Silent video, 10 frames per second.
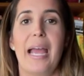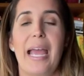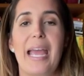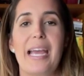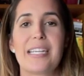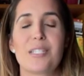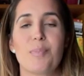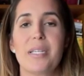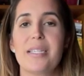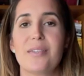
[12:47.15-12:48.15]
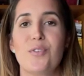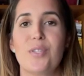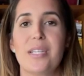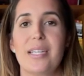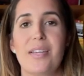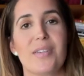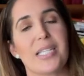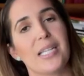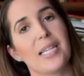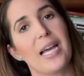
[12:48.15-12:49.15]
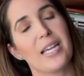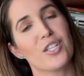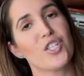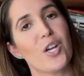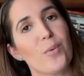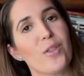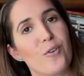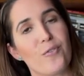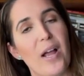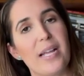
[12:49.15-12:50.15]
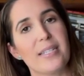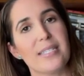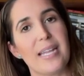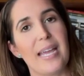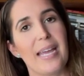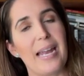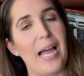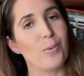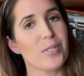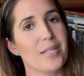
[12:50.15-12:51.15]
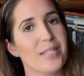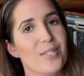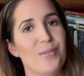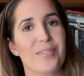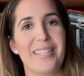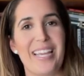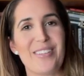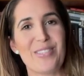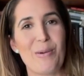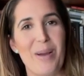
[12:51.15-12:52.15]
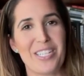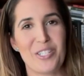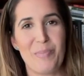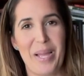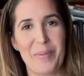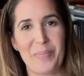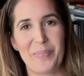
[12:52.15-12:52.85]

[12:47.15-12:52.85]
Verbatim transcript: and please, if you did, give us a like, share with your friends, and I will see you soon. Thank you so much. Bye.